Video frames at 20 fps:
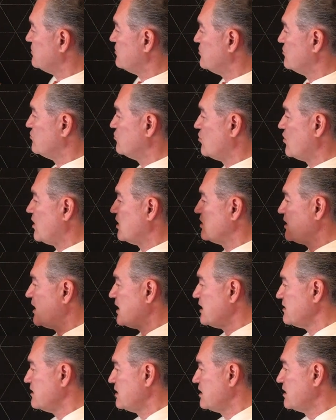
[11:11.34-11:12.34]

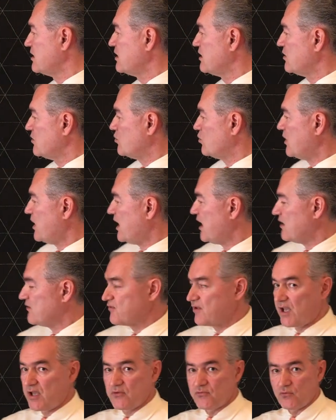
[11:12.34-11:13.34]
voila, we have
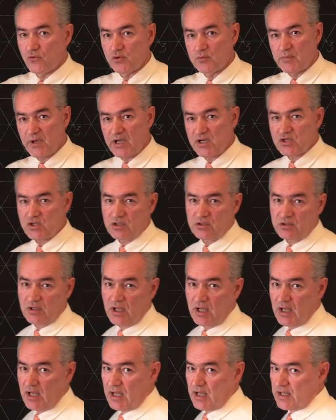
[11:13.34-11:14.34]
a formation
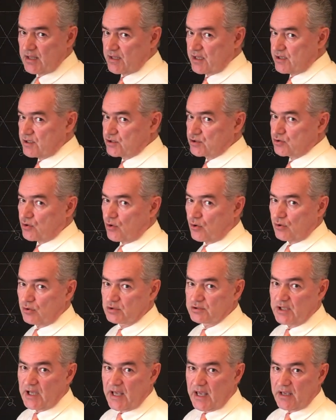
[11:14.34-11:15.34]
that is called
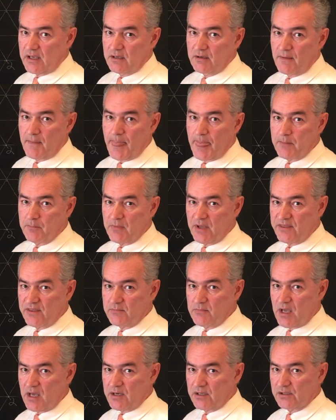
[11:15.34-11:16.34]
a
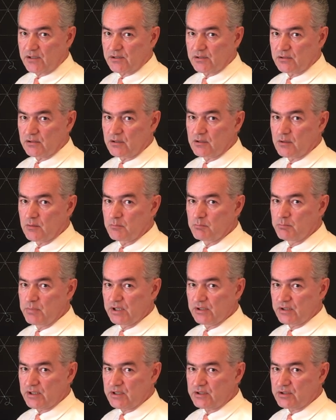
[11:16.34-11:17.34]
mathematical
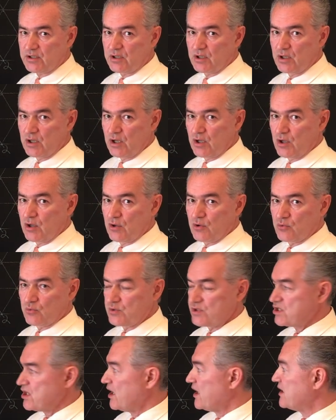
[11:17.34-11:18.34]
billiard,
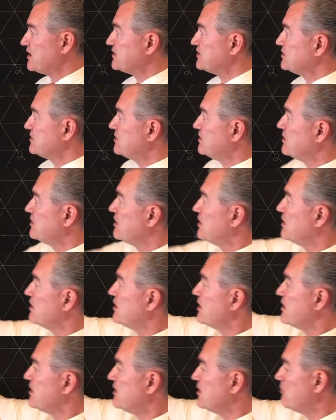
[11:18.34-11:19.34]
which has
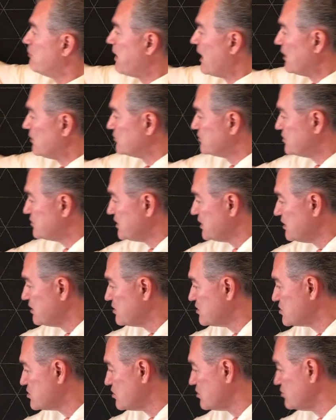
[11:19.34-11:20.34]
the boundary
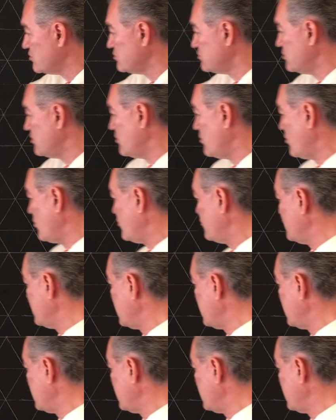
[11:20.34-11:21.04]
shown over